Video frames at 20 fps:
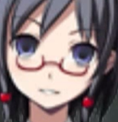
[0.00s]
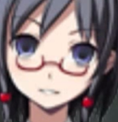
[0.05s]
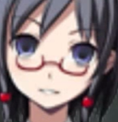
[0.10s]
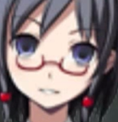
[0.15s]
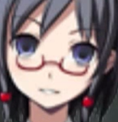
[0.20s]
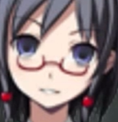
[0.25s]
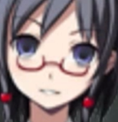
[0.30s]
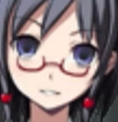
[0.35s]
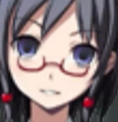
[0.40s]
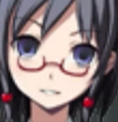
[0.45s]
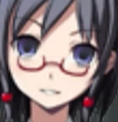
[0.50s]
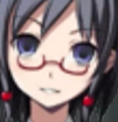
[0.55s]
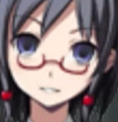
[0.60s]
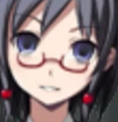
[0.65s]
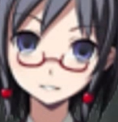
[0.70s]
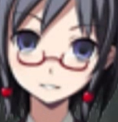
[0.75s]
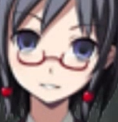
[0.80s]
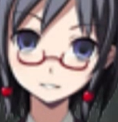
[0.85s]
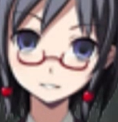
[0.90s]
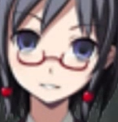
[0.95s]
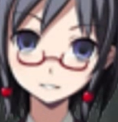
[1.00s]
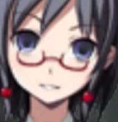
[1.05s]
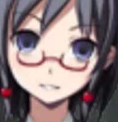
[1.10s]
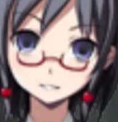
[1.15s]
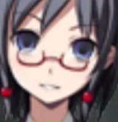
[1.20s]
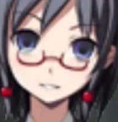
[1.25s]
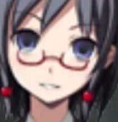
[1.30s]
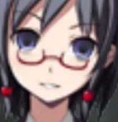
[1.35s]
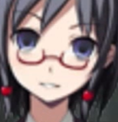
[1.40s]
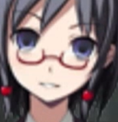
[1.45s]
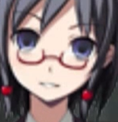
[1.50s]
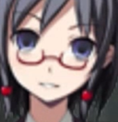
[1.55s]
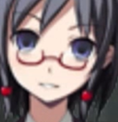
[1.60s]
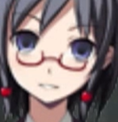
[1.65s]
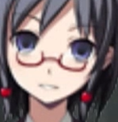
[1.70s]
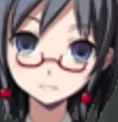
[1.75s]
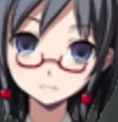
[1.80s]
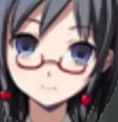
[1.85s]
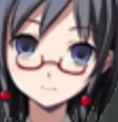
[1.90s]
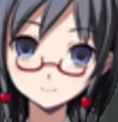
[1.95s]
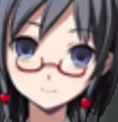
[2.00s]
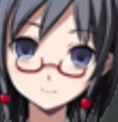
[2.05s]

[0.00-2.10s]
This person isn't speaking.